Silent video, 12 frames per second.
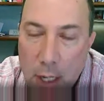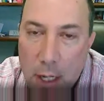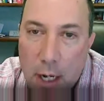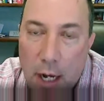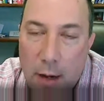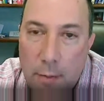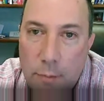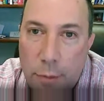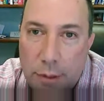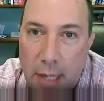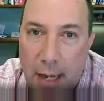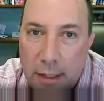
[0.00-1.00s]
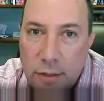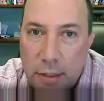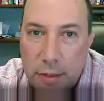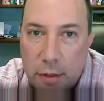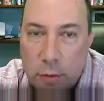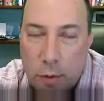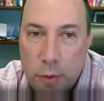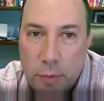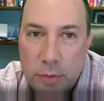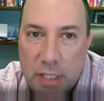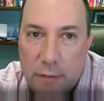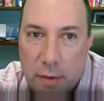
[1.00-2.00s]
But actually, the growth
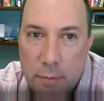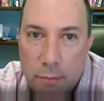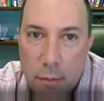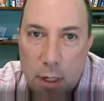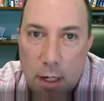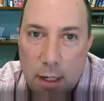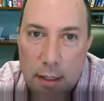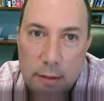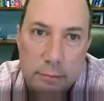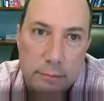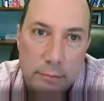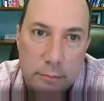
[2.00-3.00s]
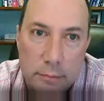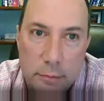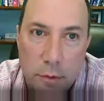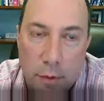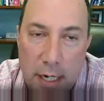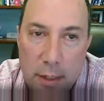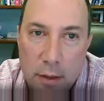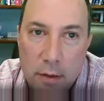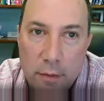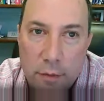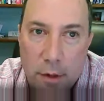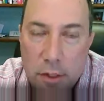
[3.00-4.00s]
was even greater
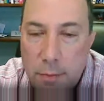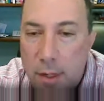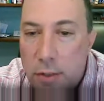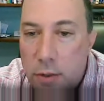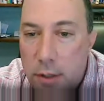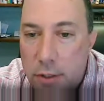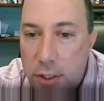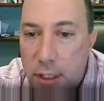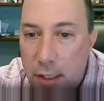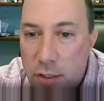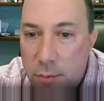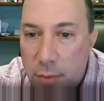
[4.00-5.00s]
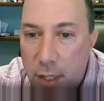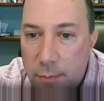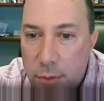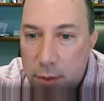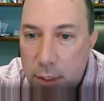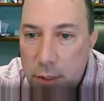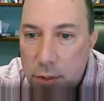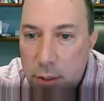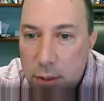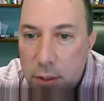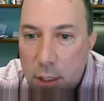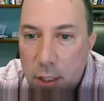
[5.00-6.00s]
for our special education population.